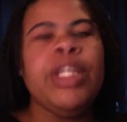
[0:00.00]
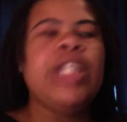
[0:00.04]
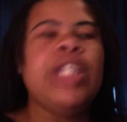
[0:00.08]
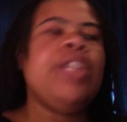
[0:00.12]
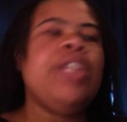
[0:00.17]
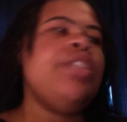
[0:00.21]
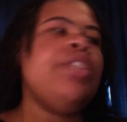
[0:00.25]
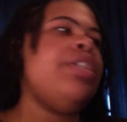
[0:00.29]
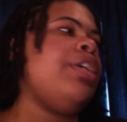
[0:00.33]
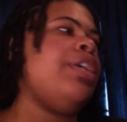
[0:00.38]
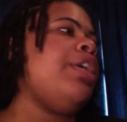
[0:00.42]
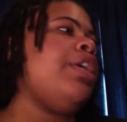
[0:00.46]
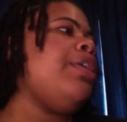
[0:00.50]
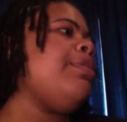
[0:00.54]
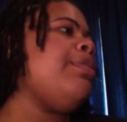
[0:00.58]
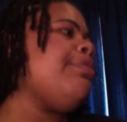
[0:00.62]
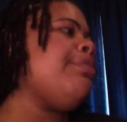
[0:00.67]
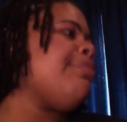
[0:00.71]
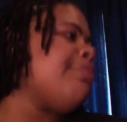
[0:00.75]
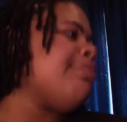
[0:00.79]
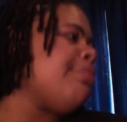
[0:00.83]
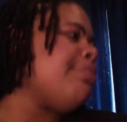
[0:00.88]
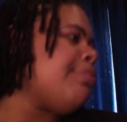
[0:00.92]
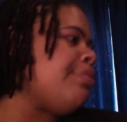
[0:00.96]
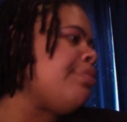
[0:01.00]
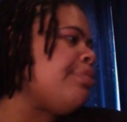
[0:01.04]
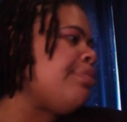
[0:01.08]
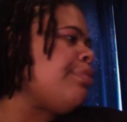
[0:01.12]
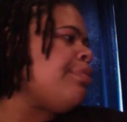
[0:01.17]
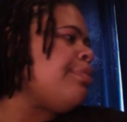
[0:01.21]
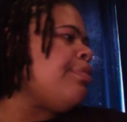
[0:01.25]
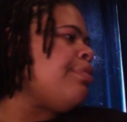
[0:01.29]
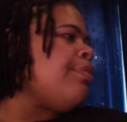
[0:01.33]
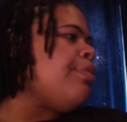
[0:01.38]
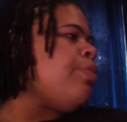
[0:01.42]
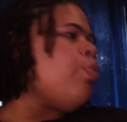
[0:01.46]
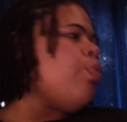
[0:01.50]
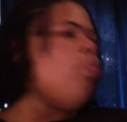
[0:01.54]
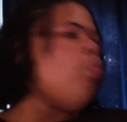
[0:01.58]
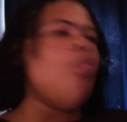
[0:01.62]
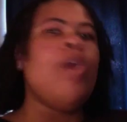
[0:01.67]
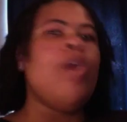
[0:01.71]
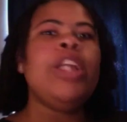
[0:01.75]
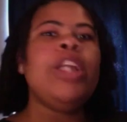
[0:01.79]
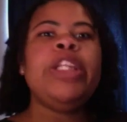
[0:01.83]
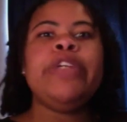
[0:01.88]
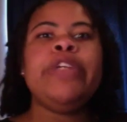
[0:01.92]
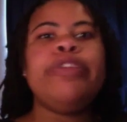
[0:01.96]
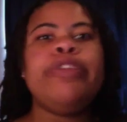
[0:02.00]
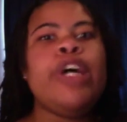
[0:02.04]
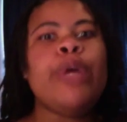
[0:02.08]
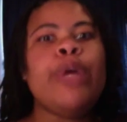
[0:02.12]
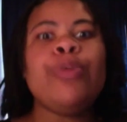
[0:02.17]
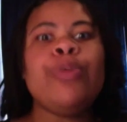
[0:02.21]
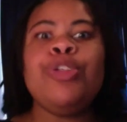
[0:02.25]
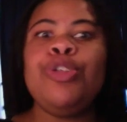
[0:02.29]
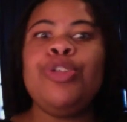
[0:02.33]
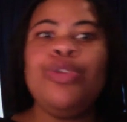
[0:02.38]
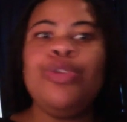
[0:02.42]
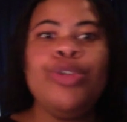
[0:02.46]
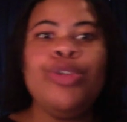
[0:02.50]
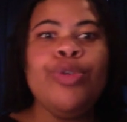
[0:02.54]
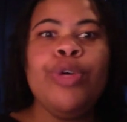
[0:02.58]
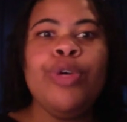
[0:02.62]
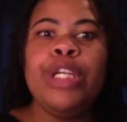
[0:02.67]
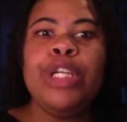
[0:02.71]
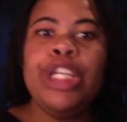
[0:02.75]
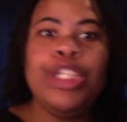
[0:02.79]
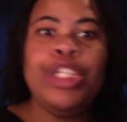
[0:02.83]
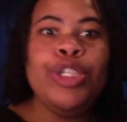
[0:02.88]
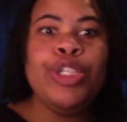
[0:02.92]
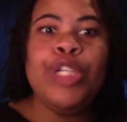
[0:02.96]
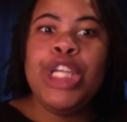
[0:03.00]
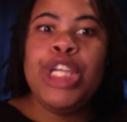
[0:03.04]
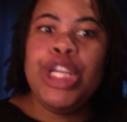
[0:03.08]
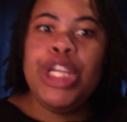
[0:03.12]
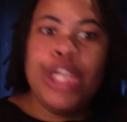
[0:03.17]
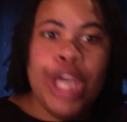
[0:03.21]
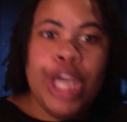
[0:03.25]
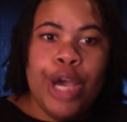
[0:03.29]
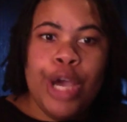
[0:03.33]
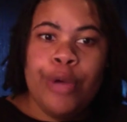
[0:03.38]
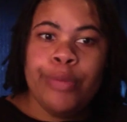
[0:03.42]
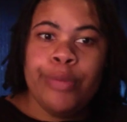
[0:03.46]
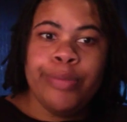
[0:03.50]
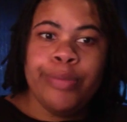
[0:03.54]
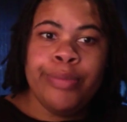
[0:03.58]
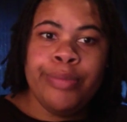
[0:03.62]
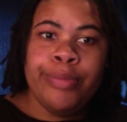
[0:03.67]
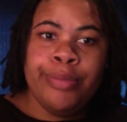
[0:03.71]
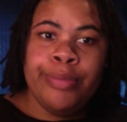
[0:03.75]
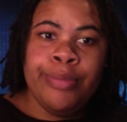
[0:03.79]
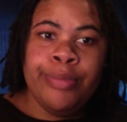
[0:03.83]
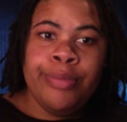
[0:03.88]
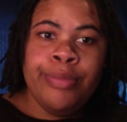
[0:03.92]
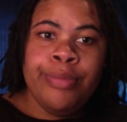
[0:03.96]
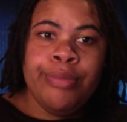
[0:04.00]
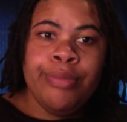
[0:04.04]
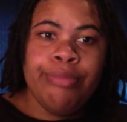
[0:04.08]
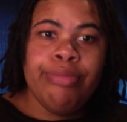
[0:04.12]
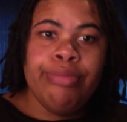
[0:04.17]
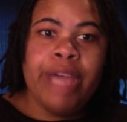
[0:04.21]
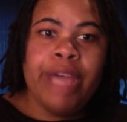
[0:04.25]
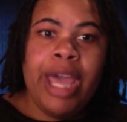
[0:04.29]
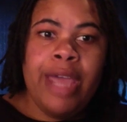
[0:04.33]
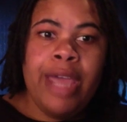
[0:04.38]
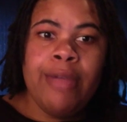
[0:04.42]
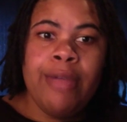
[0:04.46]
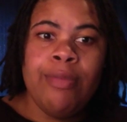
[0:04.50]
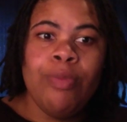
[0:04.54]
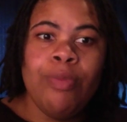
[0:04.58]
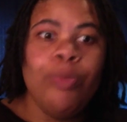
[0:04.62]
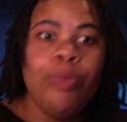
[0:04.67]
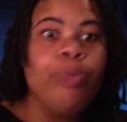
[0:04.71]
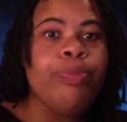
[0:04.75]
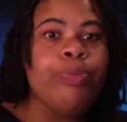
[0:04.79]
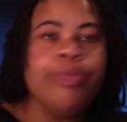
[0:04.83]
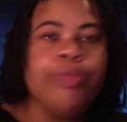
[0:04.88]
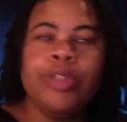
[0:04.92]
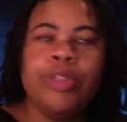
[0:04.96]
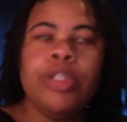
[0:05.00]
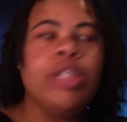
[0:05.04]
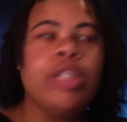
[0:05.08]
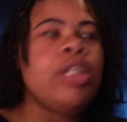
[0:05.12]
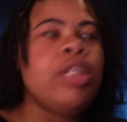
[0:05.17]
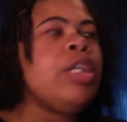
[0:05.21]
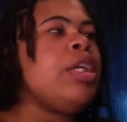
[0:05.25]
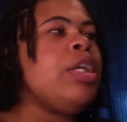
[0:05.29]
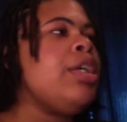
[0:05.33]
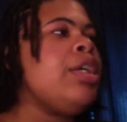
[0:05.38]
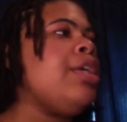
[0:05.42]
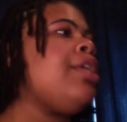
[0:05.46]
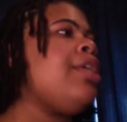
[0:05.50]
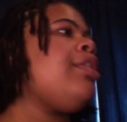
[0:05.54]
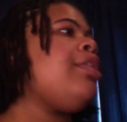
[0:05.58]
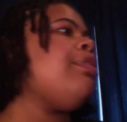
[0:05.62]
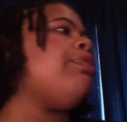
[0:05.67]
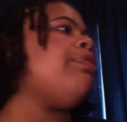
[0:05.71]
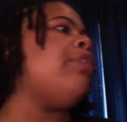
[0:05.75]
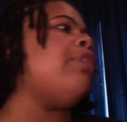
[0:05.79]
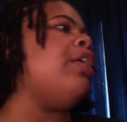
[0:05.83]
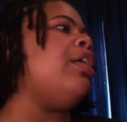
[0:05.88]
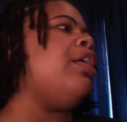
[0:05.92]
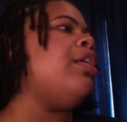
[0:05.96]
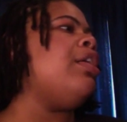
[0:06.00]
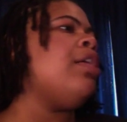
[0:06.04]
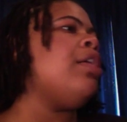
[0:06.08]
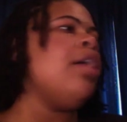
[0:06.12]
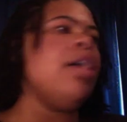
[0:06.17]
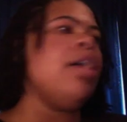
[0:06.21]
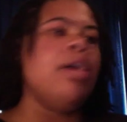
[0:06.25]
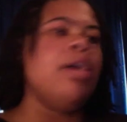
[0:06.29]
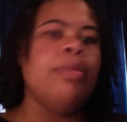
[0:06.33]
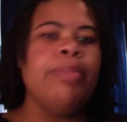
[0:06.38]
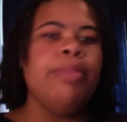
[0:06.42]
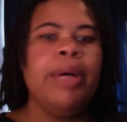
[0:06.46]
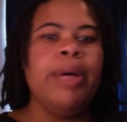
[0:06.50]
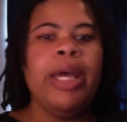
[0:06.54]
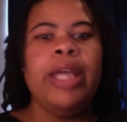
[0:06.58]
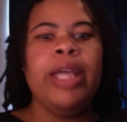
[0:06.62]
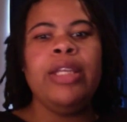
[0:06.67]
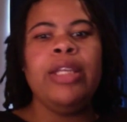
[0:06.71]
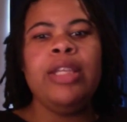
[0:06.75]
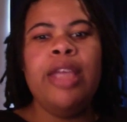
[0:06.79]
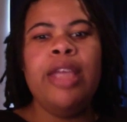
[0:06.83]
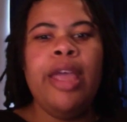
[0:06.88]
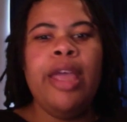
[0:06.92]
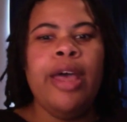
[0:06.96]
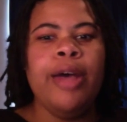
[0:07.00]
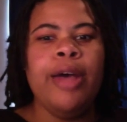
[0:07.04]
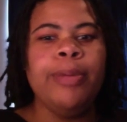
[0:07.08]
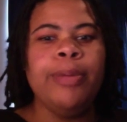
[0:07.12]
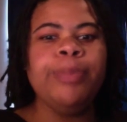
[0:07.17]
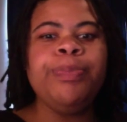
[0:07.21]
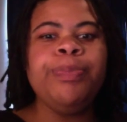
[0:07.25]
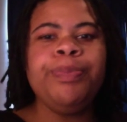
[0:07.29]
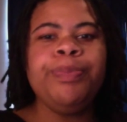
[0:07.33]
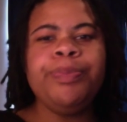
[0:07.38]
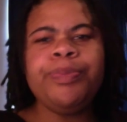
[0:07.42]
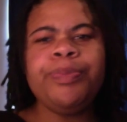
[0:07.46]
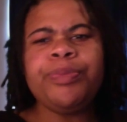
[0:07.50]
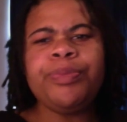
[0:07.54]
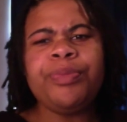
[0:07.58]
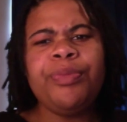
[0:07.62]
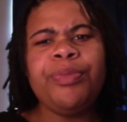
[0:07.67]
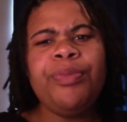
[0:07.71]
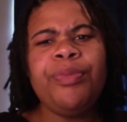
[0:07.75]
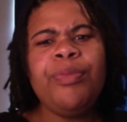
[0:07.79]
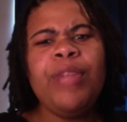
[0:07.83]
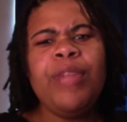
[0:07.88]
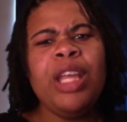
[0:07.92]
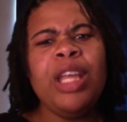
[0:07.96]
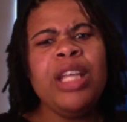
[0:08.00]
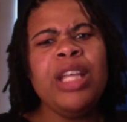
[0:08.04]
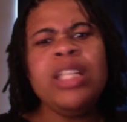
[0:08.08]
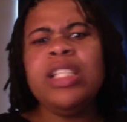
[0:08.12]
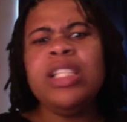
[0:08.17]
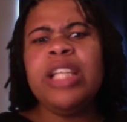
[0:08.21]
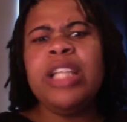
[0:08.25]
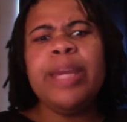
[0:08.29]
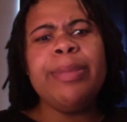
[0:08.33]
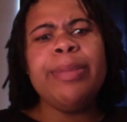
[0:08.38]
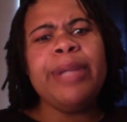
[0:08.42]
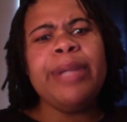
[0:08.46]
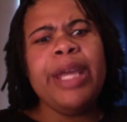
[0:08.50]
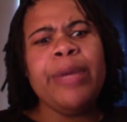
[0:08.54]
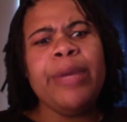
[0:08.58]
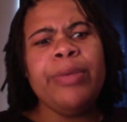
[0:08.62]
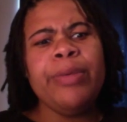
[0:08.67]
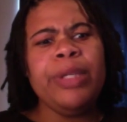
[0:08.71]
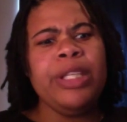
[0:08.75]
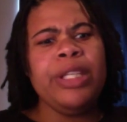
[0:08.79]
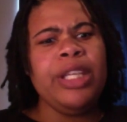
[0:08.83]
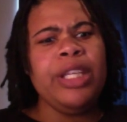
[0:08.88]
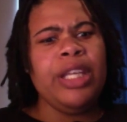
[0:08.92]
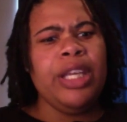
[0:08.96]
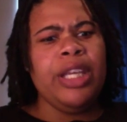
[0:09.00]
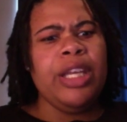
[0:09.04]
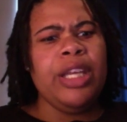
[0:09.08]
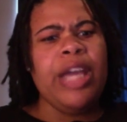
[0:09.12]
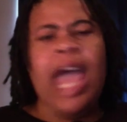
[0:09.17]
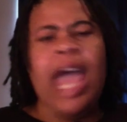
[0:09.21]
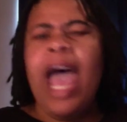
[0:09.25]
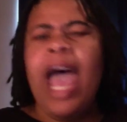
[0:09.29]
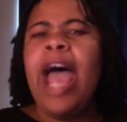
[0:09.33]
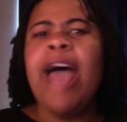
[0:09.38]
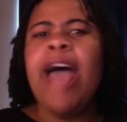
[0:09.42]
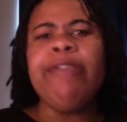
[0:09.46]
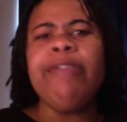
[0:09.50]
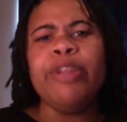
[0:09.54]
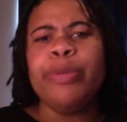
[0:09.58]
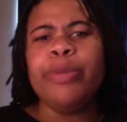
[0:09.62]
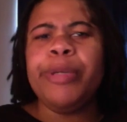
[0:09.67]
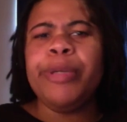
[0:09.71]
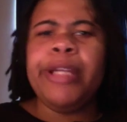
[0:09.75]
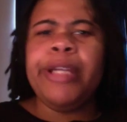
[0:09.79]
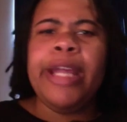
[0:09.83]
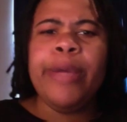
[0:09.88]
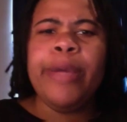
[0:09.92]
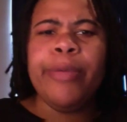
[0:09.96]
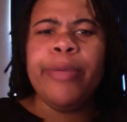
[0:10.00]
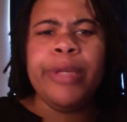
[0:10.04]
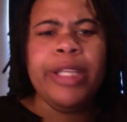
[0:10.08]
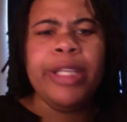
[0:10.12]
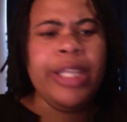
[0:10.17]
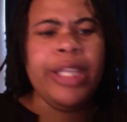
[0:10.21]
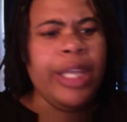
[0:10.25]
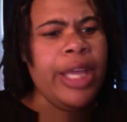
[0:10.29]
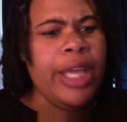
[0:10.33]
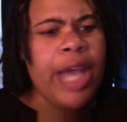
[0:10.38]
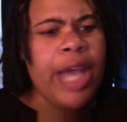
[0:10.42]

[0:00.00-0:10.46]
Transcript: See? What the fuck was you doing that you didn't know? Okay? Get the fuck. But yeah, it's Labor Day weekend. I have a three day weekend.